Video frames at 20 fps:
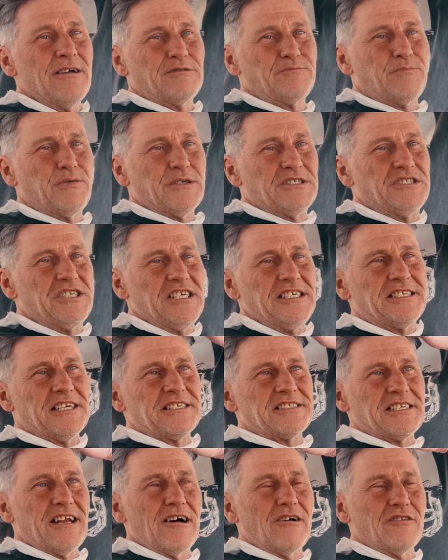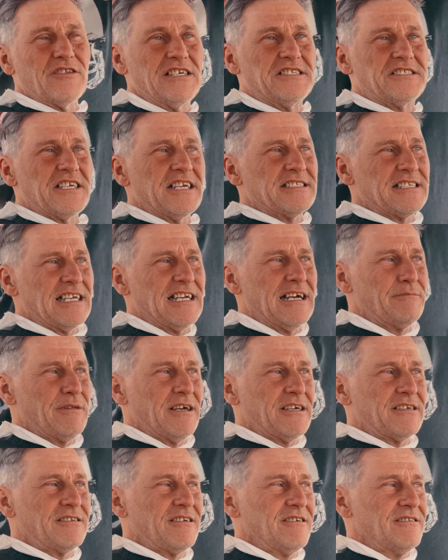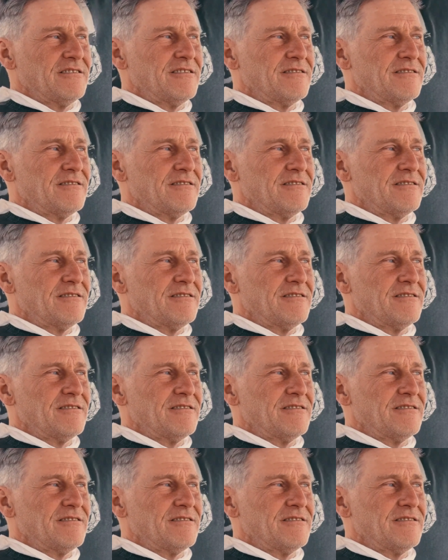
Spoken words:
put Jesus and all these things, and I'm like,